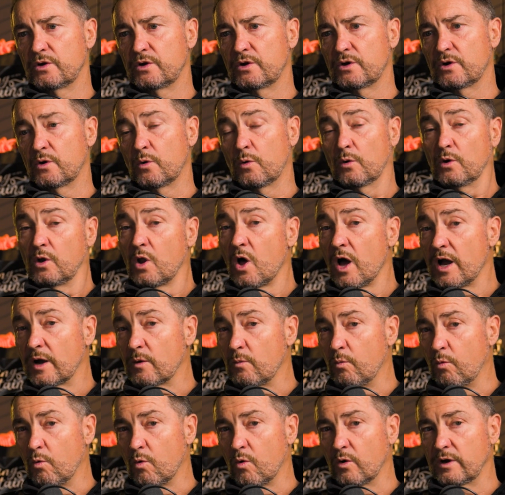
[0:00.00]
or
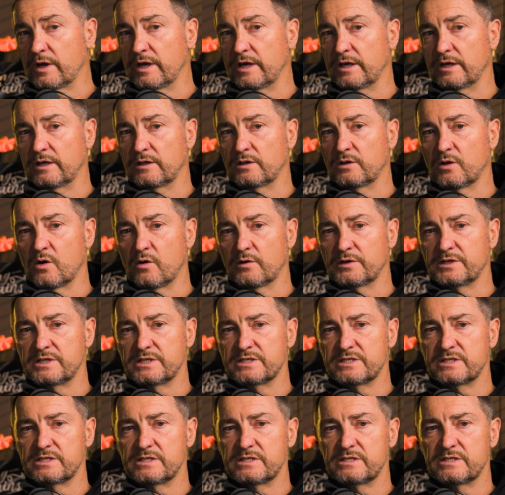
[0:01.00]
like walking long
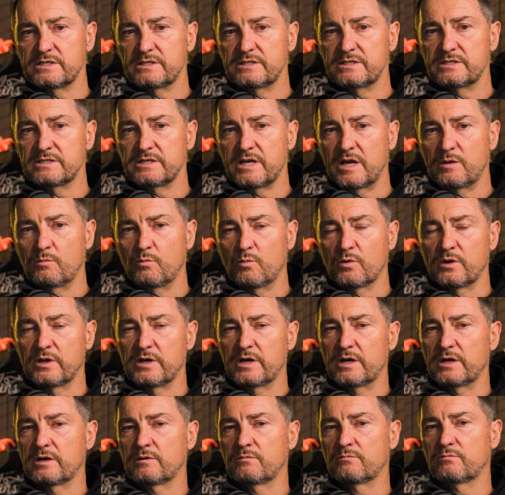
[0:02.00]
distances and want
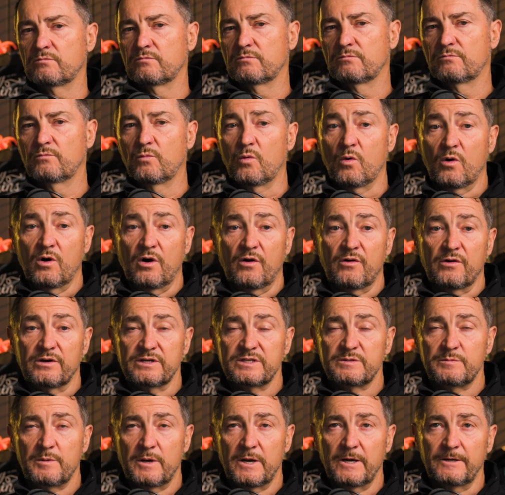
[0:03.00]
to walk across
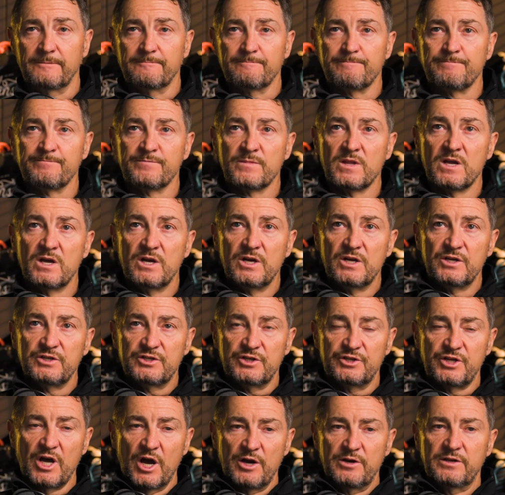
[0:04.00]
Spain.
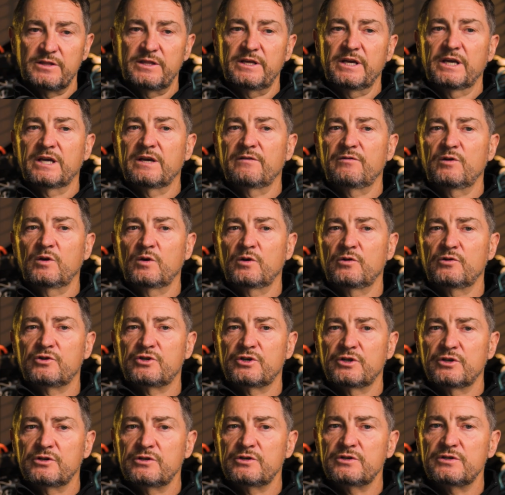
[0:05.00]
So don't think if you
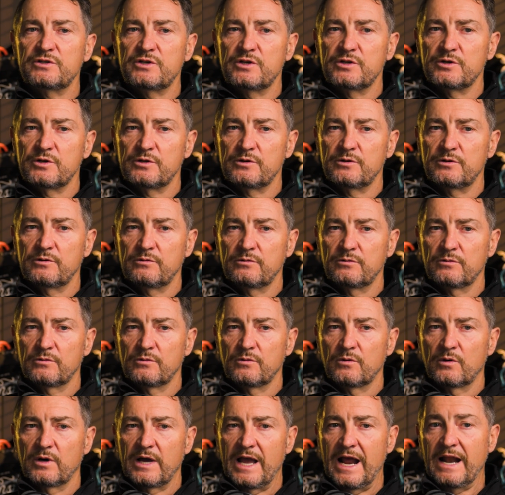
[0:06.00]
choose to do
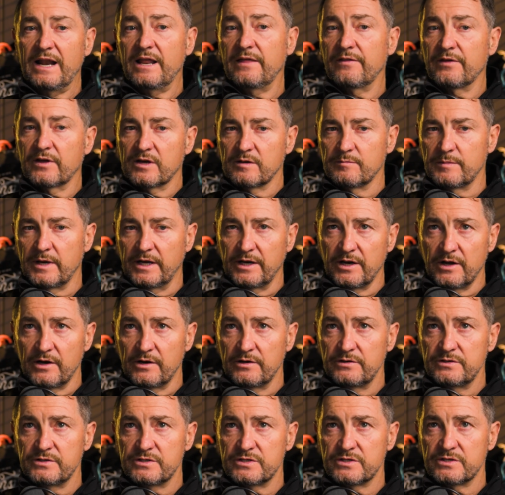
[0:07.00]
any of the
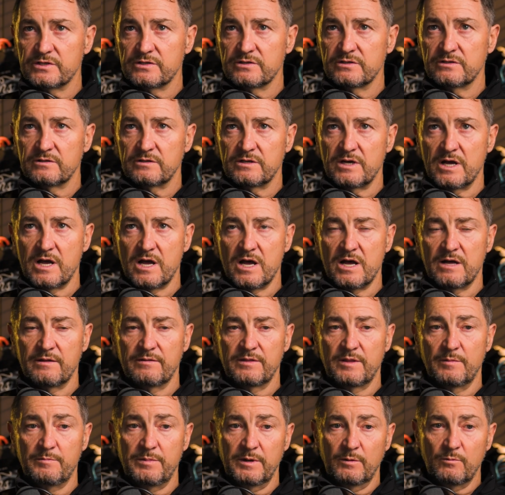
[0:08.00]
Caminos,
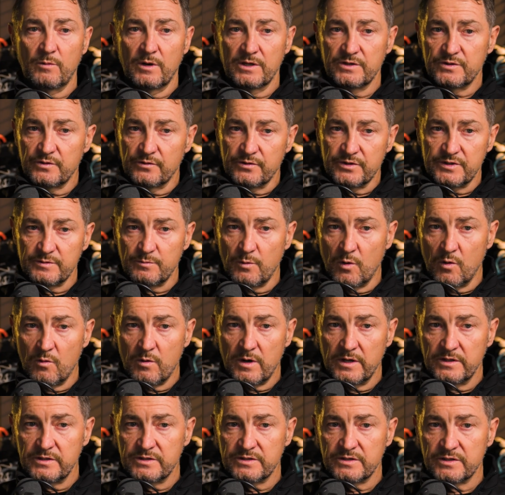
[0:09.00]
the big ones or the small
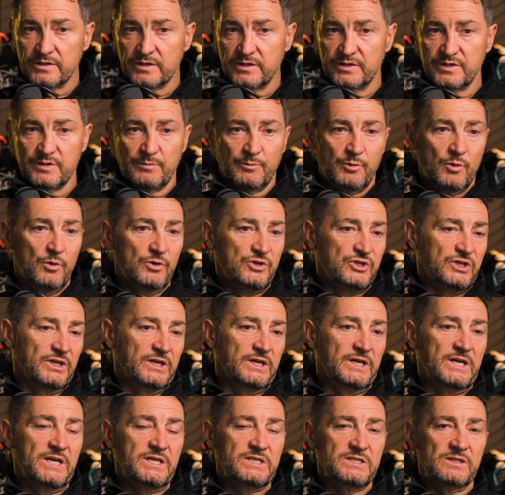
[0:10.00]
ones, because the
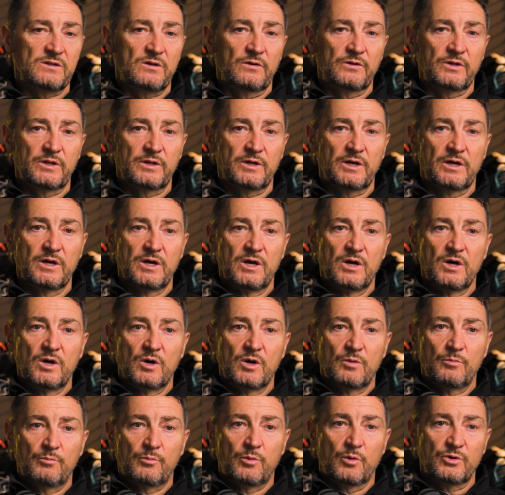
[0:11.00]
Portuguese along the
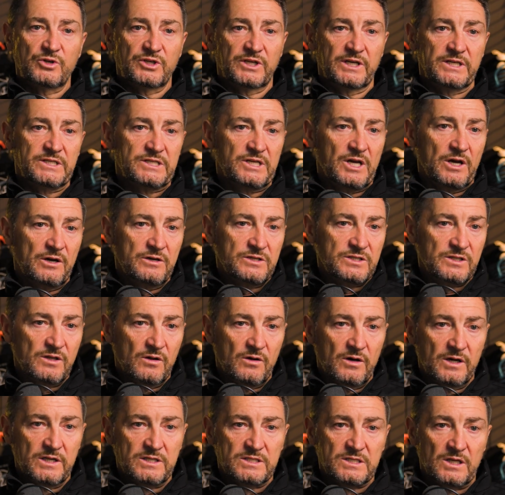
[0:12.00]
Portuguese
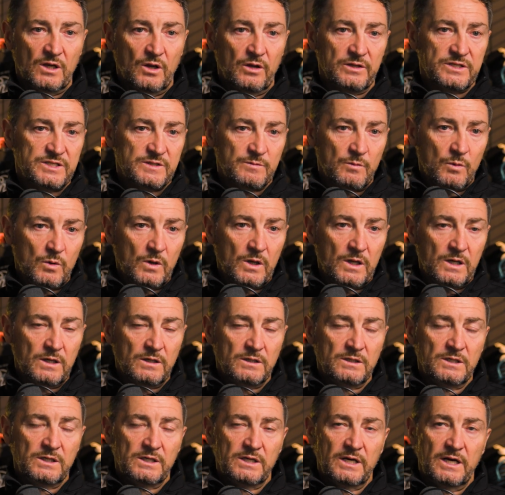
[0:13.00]
coastline's a lot smaller.
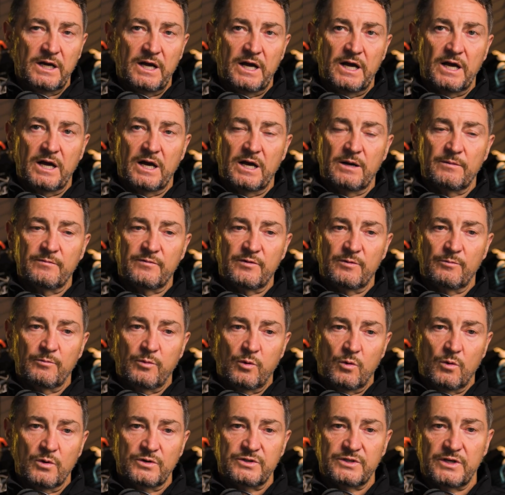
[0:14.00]
From
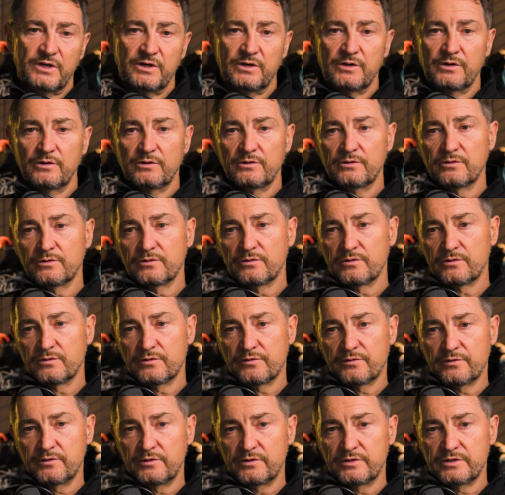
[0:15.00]
Porto
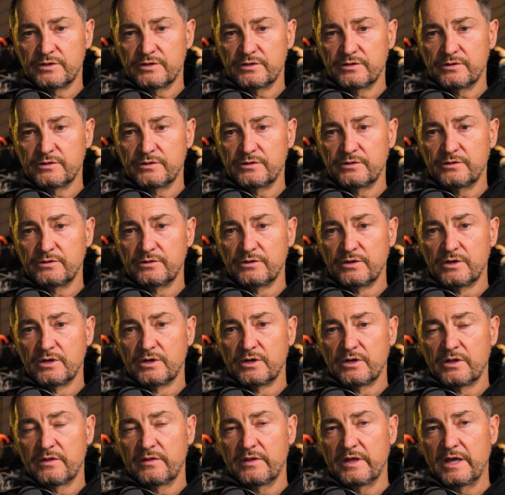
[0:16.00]
through to
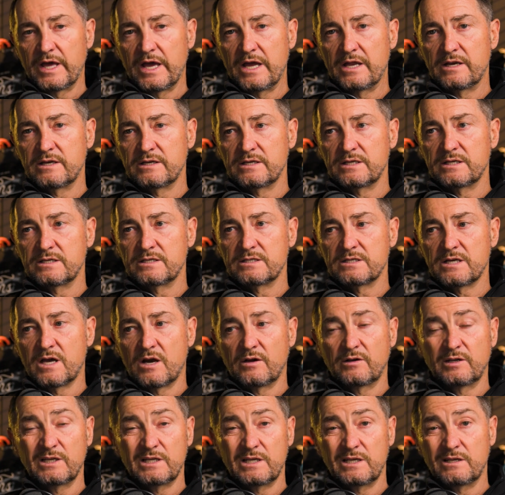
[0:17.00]
the end is
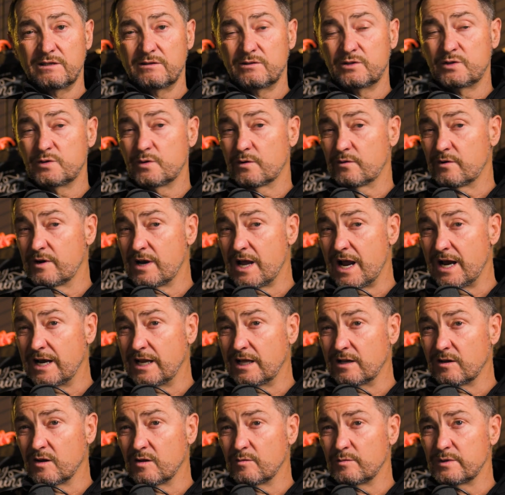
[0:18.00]
only
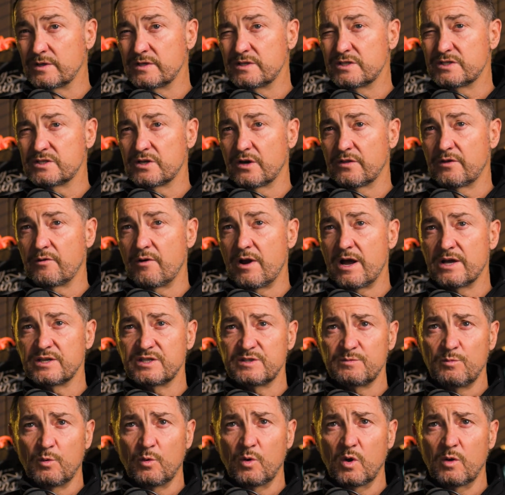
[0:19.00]
280 kilometres. So there are
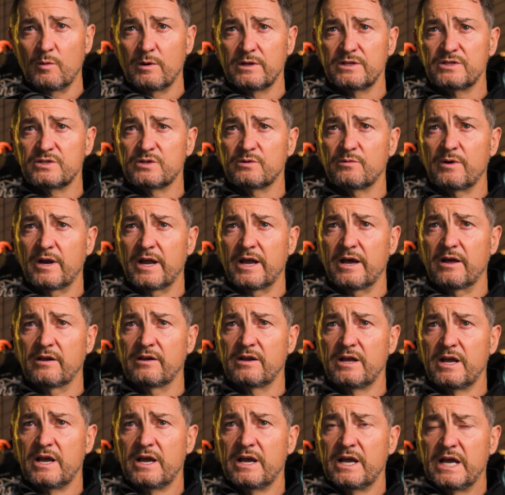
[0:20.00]
smaller ones
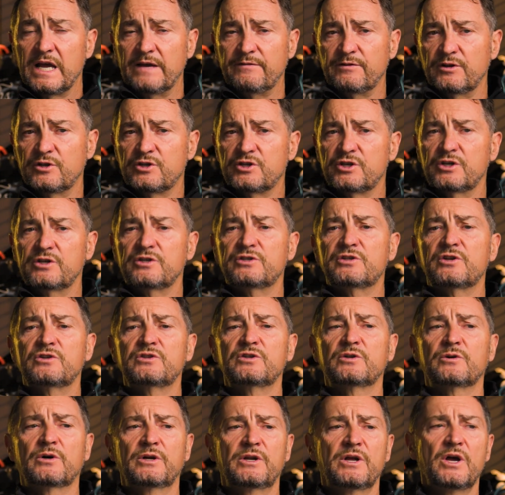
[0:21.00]
around. If you choose to
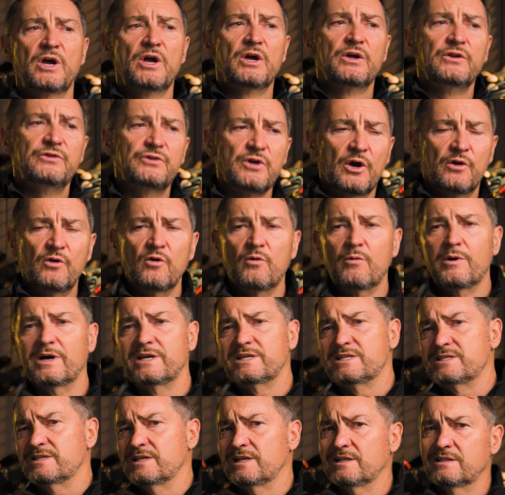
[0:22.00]
do it, don't
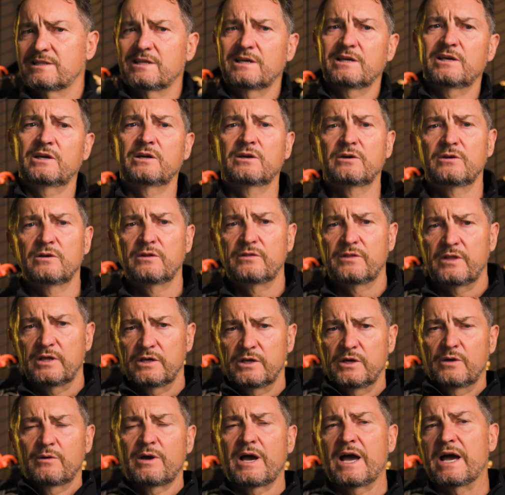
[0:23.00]
always think that
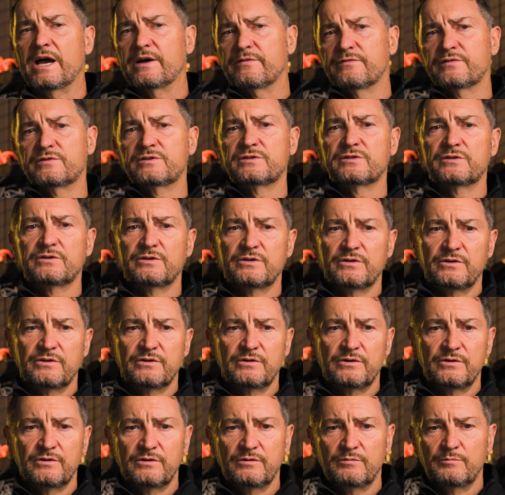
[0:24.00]
you have
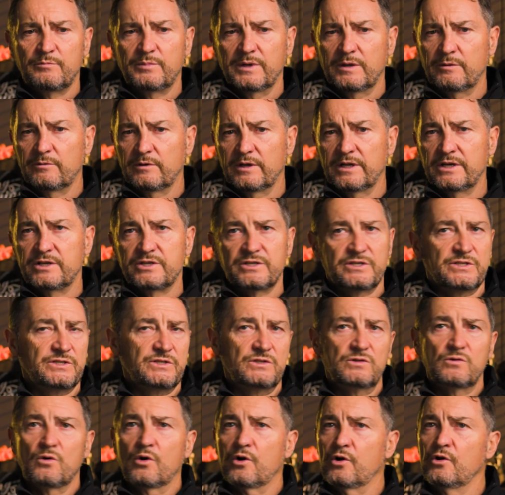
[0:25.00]
to be
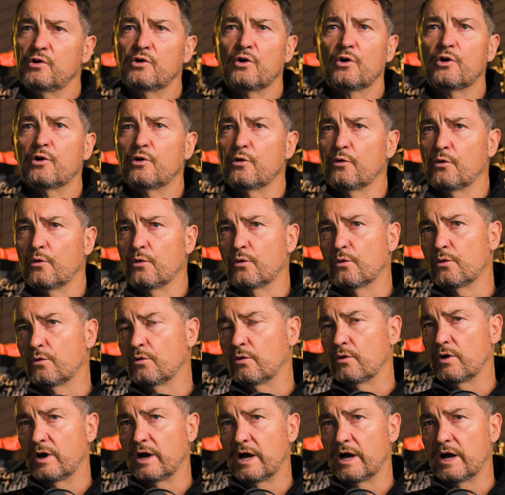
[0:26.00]
religious. Not at all.